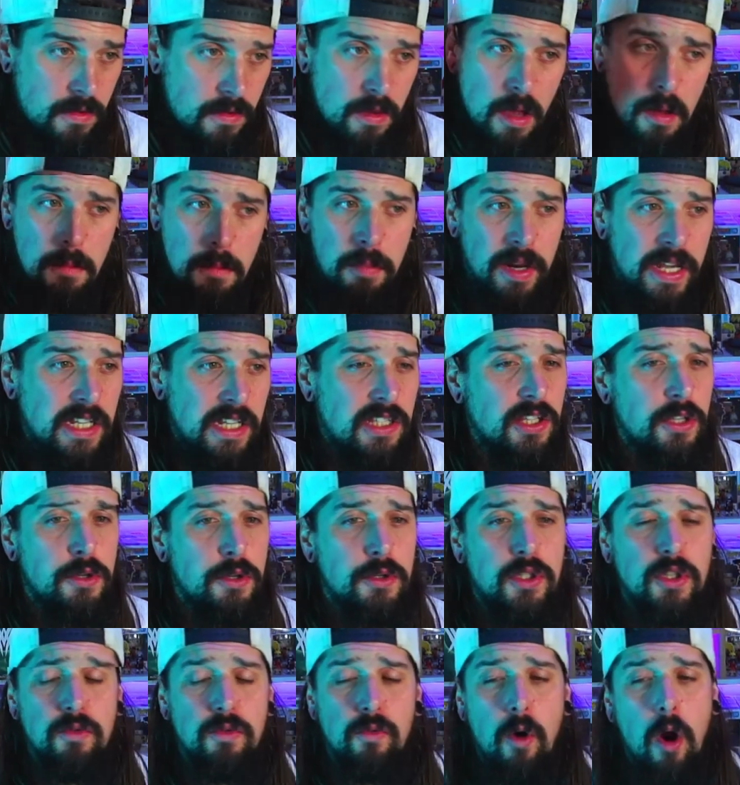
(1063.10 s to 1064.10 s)
Please do
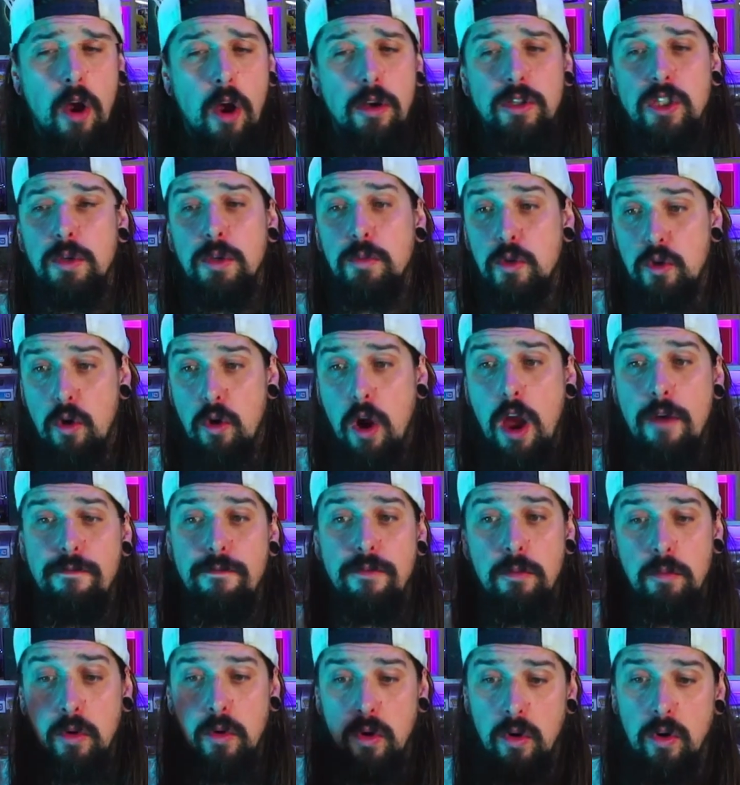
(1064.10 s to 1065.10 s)
subscribe
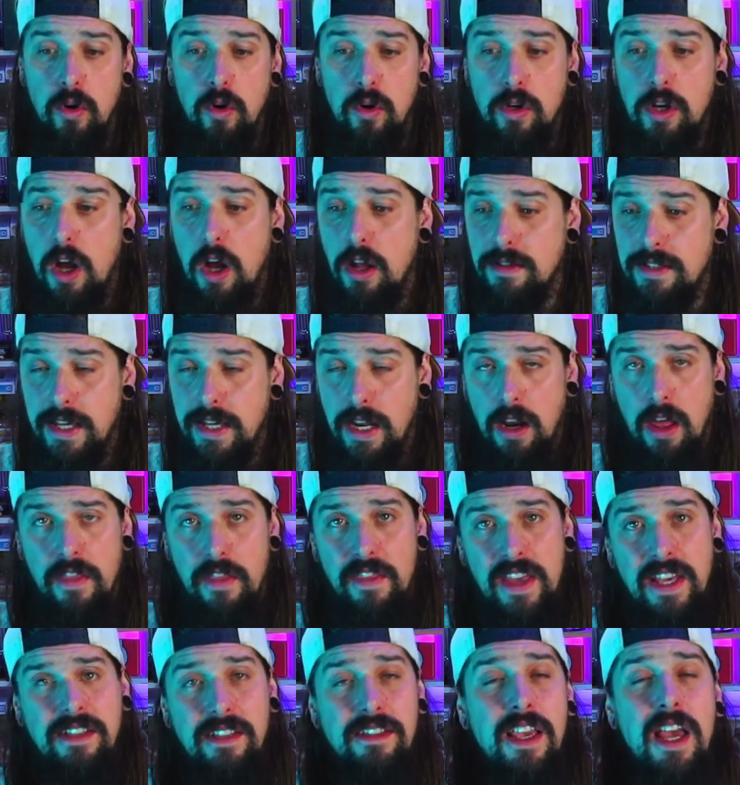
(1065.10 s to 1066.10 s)
for more content like
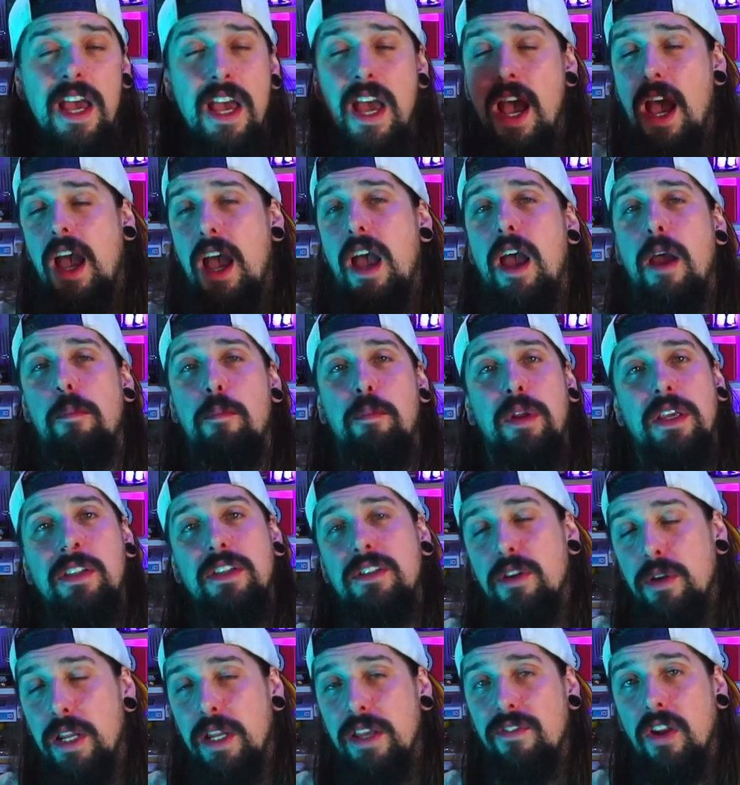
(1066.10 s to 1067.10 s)
this. And please
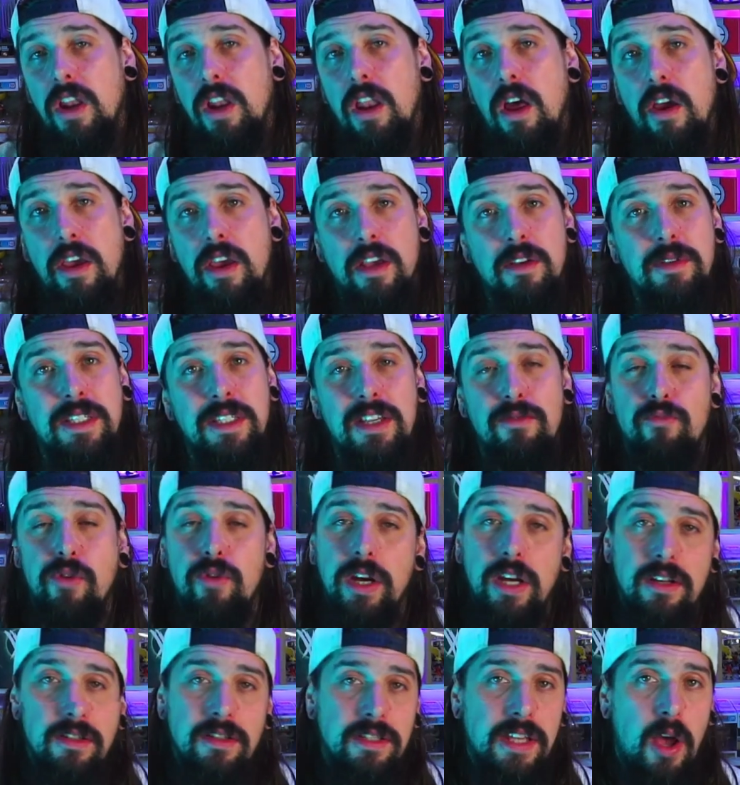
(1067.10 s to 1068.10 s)
do leave a like because it
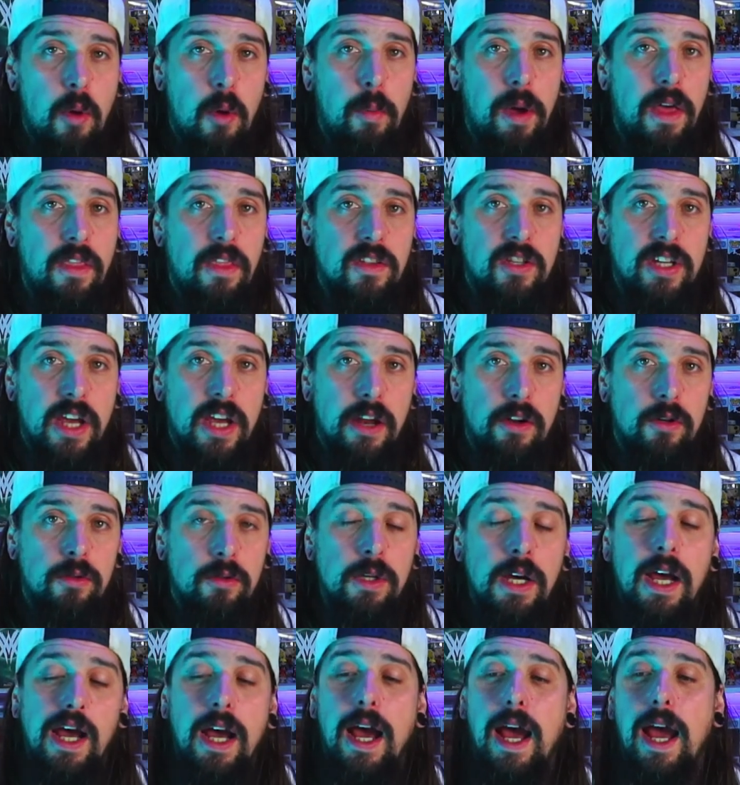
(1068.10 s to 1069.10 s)
really does help out the channel.
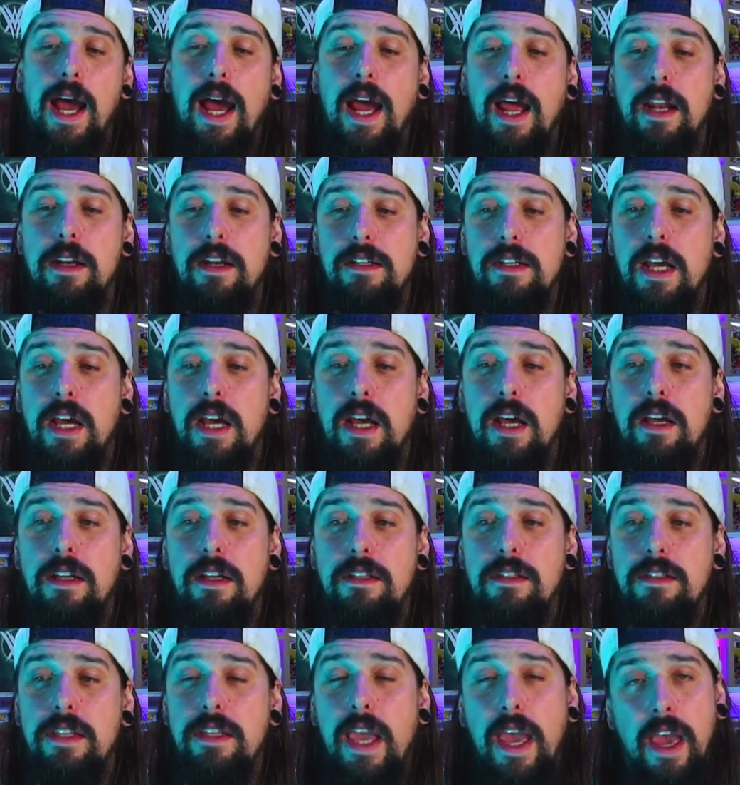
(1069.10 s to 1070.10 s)
And
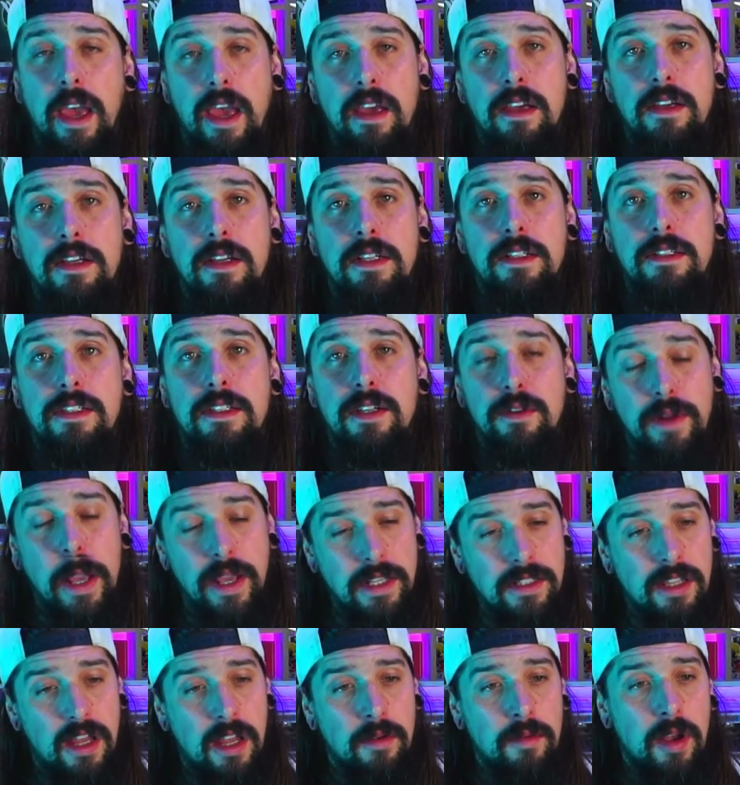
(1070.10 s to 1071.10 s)
yeah, till
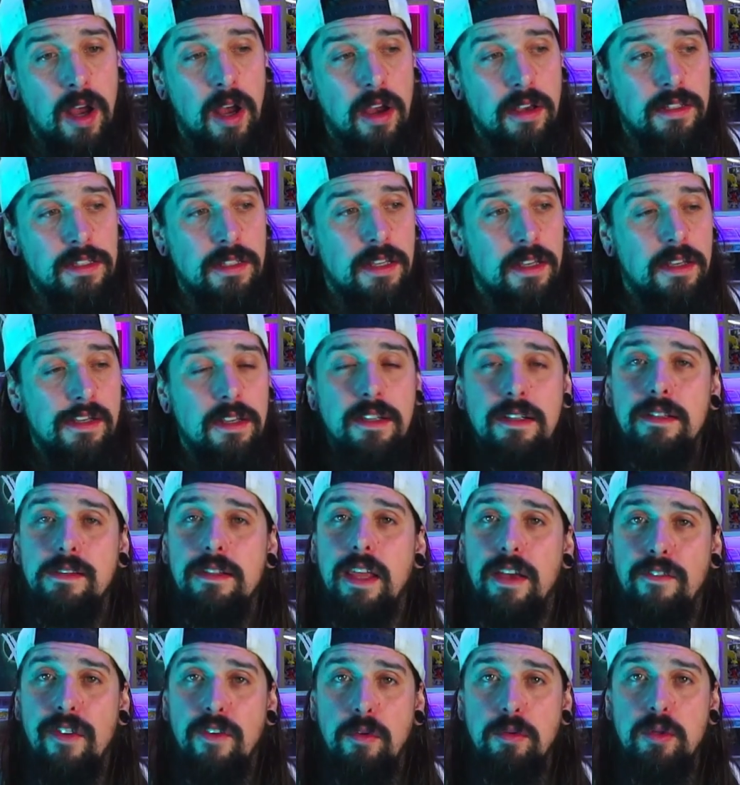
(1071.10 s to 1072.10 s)
next time, guys.
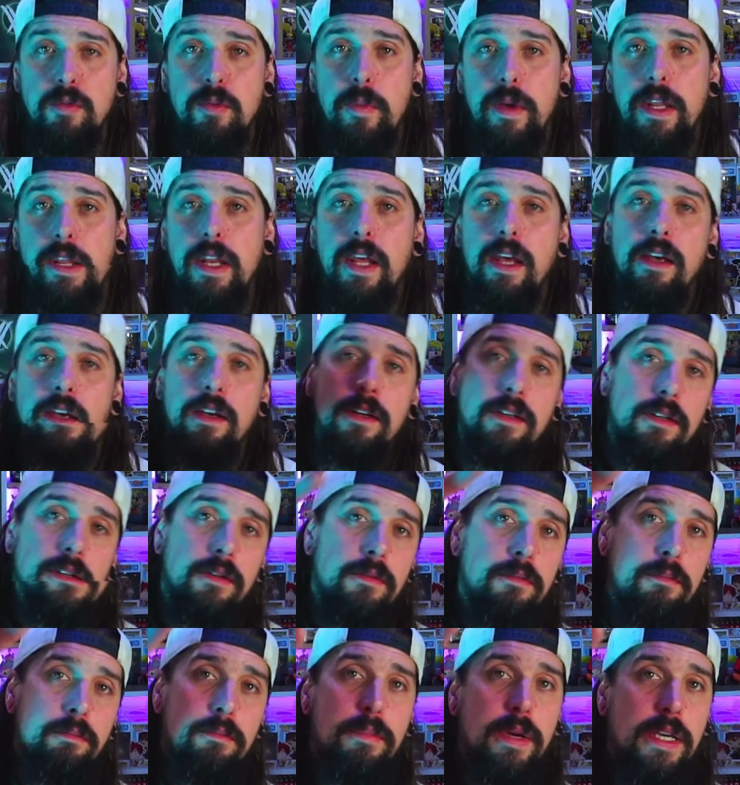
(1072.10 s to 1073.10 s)
Thank you very much for being here.
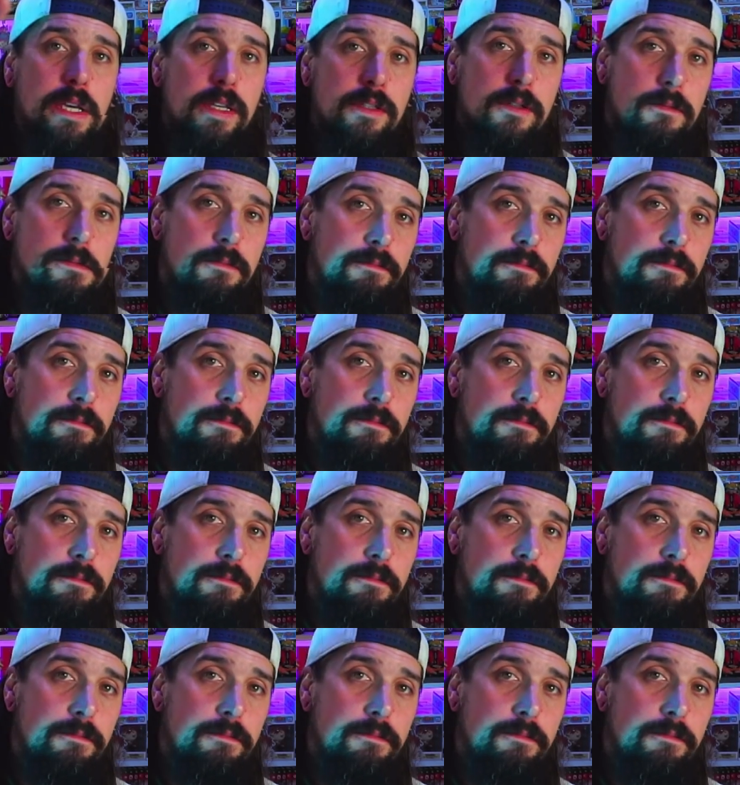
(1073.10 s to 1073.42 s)
Peace.